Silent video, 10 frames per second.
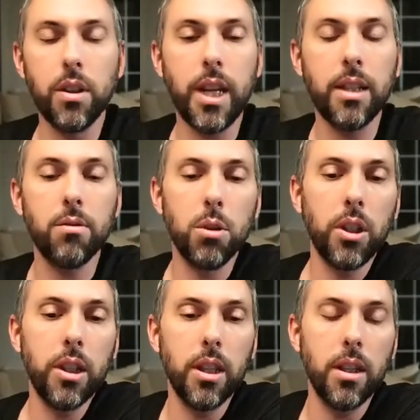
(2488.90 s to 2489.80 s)
that's
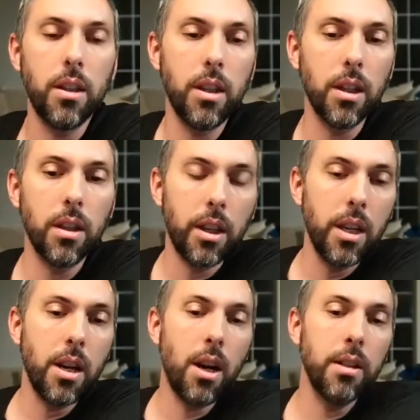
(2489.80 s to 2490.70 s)
really the
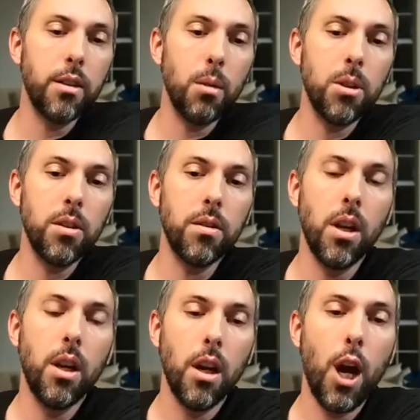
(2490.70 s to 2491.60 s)
key concept. Is
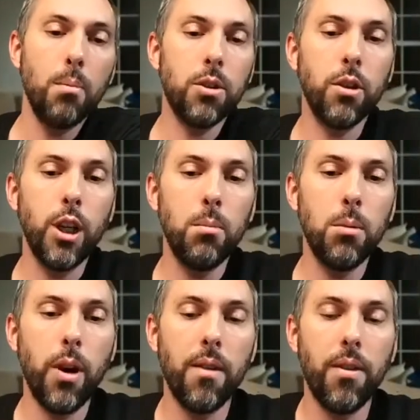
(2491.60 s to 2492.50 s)
upstream
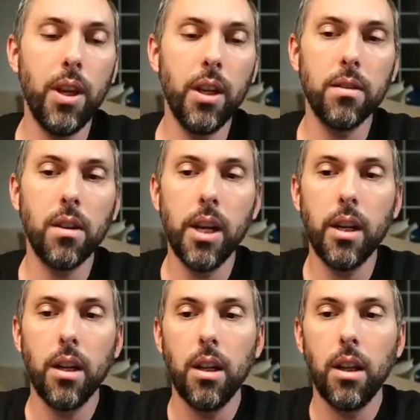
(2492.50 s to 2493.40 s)
you have things
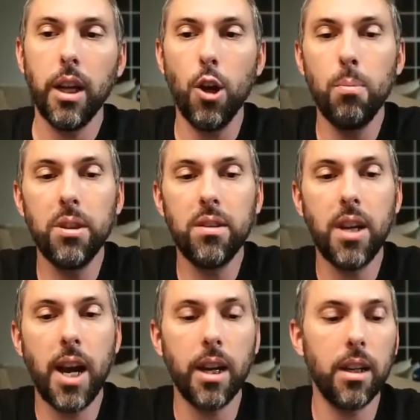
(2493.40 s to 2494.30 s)
like
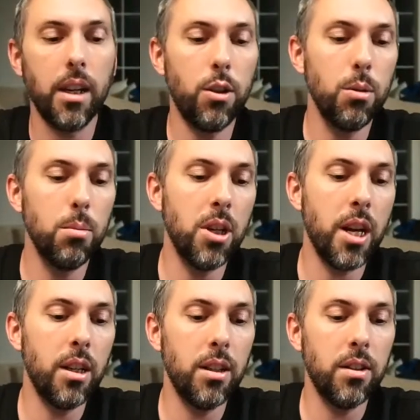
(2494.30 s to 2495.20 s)
OpenStack and
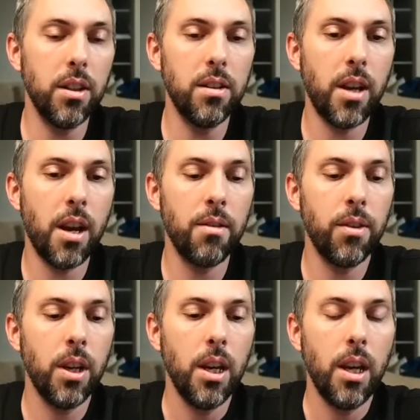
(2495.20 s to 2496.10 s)
Kubernetes and Ceph,
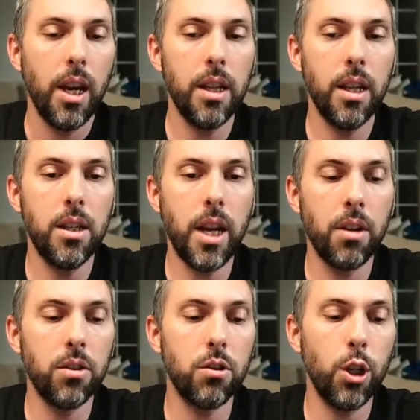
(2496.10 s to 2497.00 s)
and then
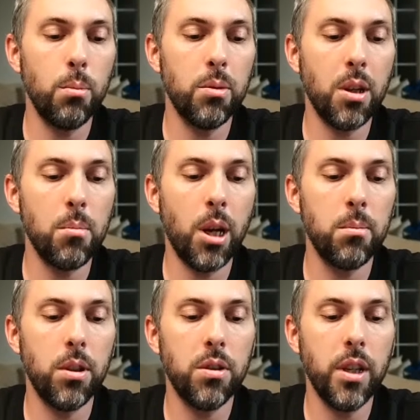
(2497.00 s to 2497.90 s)
downstream
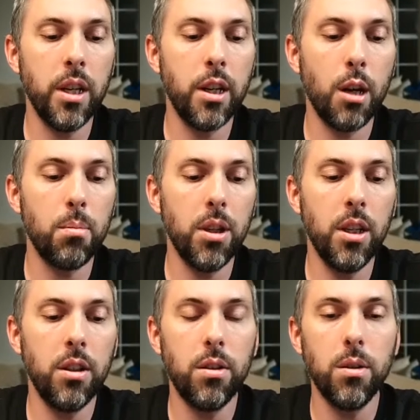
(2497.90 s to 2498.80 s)
sometimes those end up
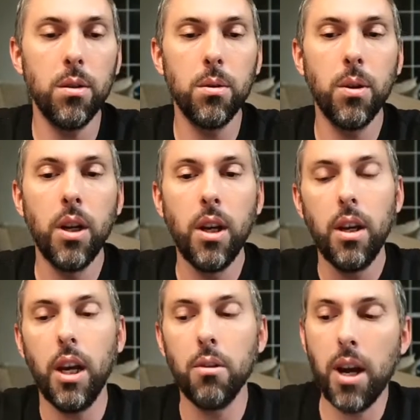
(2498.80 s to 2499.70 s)
into
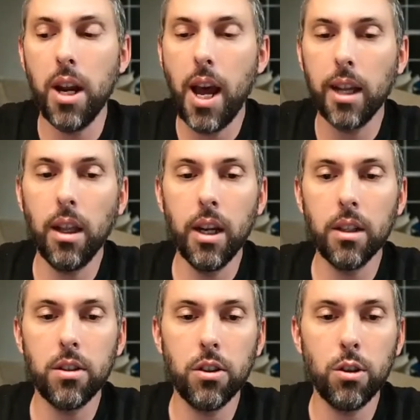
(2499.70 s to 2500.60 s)
a Red Hat
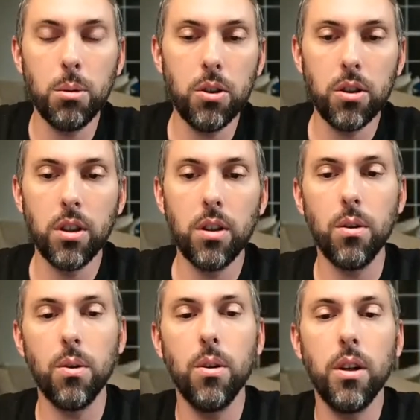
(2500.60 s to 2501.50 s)
Linux distribution
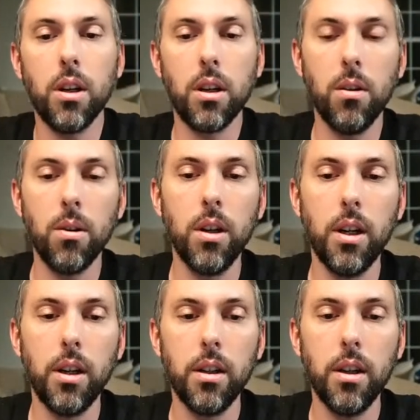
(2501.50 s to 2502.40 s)
or
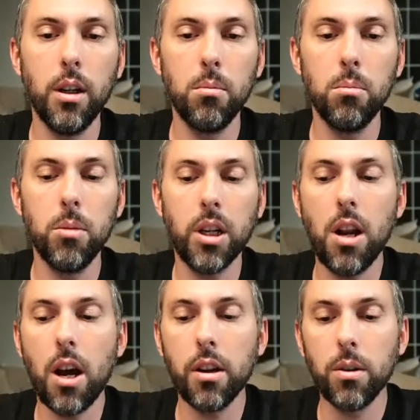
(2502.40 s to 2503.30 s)
a
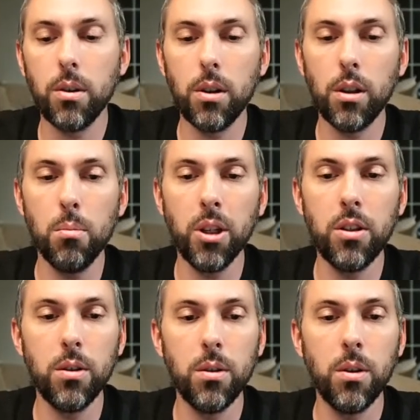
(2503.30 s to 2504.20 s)
canonical
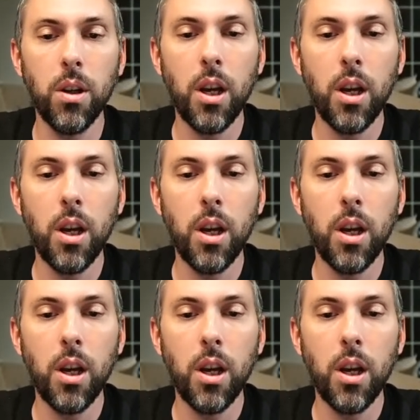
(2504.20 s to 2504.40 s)
Ubuntu,